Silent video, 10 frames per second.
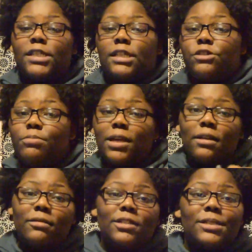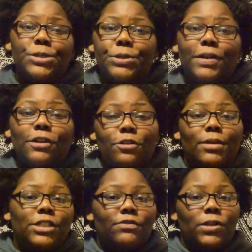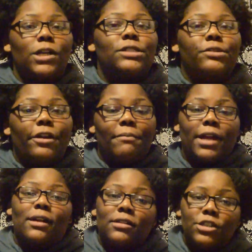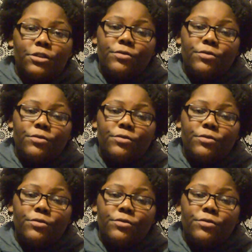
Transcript: because I do plan on just doing a whole bunch of vlogs throughout my college